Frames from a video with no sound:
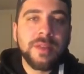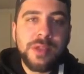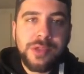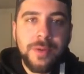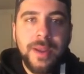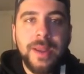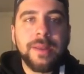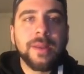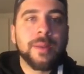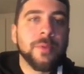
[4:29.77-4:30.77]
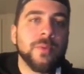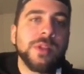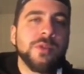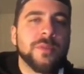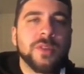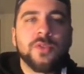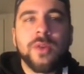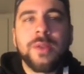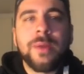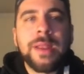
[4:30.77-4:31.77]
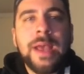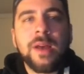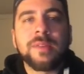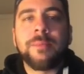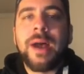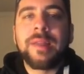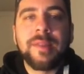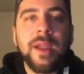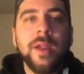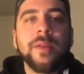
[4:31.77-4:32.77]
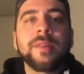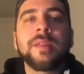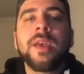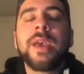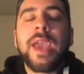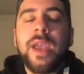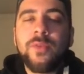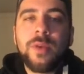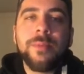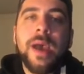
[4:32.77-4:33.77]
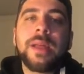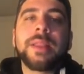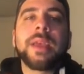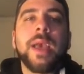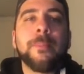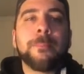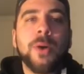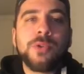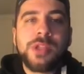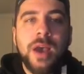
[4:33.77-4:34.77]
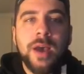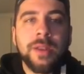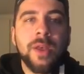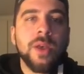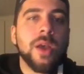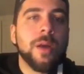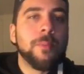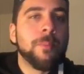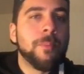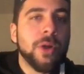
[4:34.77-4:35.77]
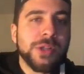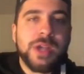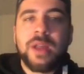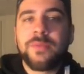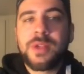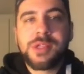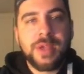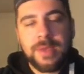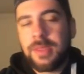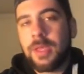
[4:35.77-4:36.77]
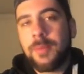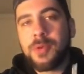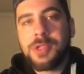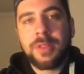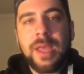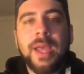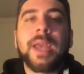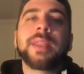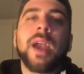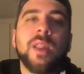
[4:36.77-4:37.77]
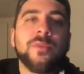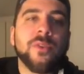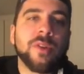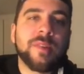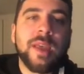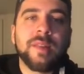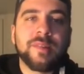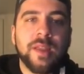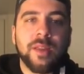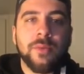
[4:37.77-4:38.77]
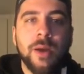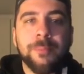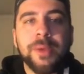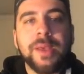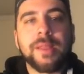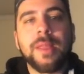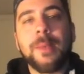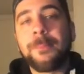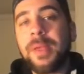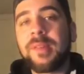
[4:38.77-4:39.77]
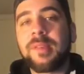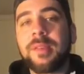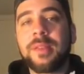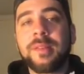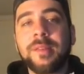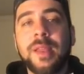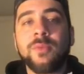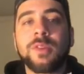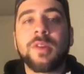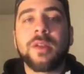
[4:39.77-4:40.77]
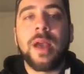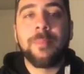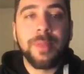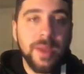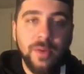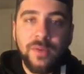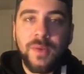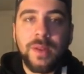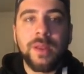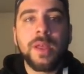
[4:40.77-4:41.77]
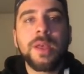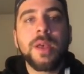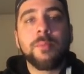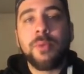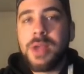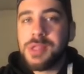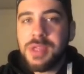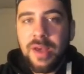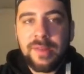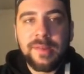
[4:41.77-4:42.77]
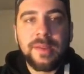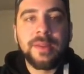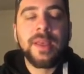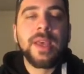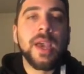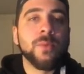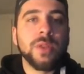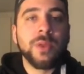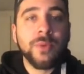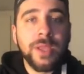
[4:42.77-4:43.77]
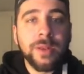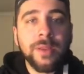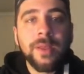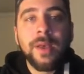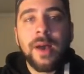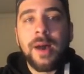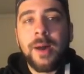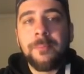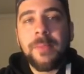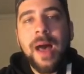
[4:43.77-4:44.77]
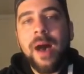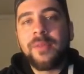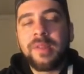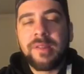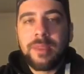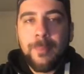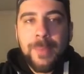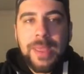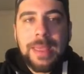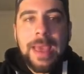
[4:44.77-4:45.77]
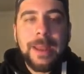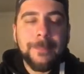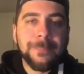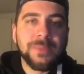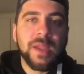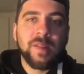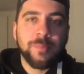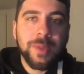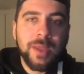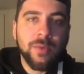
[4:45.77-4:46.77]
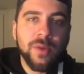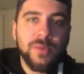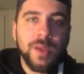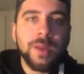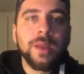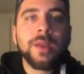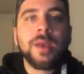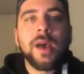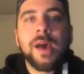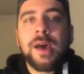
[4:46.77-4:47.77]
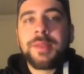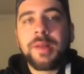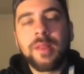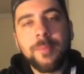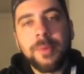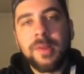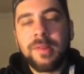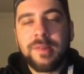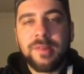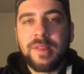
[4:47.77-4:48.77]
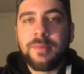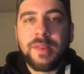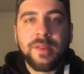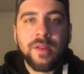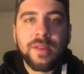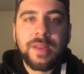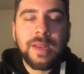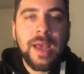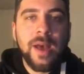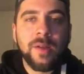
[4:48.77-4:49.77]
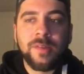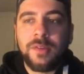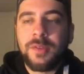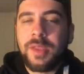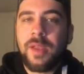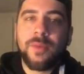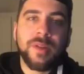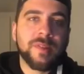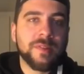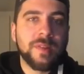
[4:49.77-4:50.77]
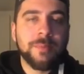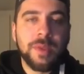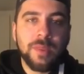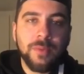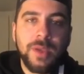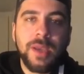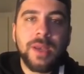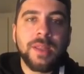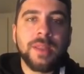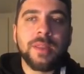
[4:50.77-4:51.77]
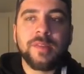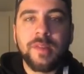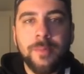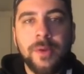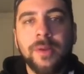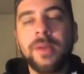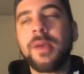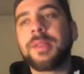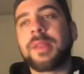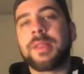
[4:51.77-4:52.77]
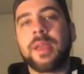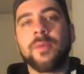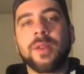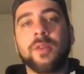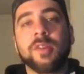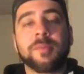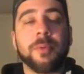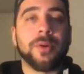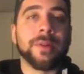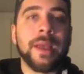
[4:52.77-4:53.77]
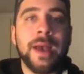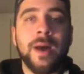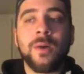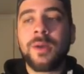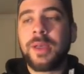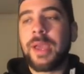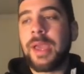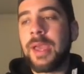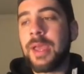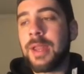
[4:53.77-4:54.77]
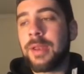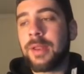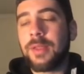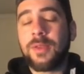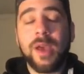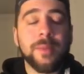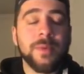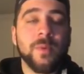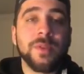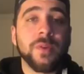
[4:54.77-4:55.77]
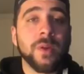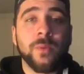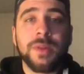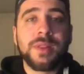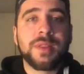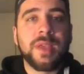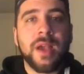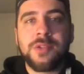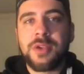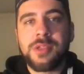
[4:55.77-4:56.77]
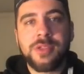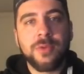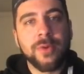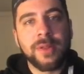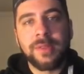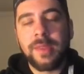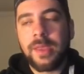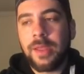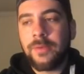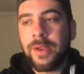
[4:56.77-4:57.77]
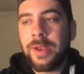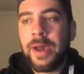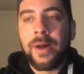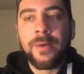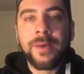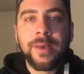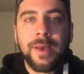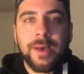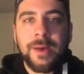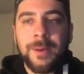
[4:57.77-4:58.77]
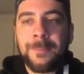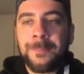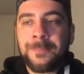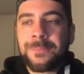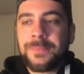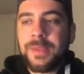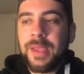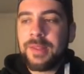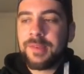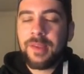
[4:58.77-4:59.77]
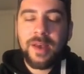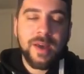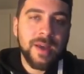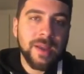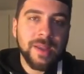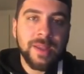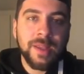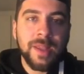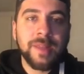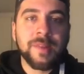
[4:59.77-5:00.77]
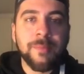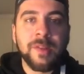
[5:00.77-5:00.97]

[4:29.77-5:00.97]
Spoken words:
in this trade, and I'm going to read you off the trade right now, Tobias Harris, Avery Bradley, and Bojan Marjanovic. I think I butchered that. And they got a first and second round pick. The Pistons, in return, got Blake Griffin, Bryce Johnson, and Willie Reed. Obviously, the big get is Blake Griffin. The Clippers, seems like they're cleaning house. You know, they get rid of CP3 in the summer. Then they get rid of Chris Paul now, and you got to be wondering, what is DeAndre Jordan thinking right now? It's a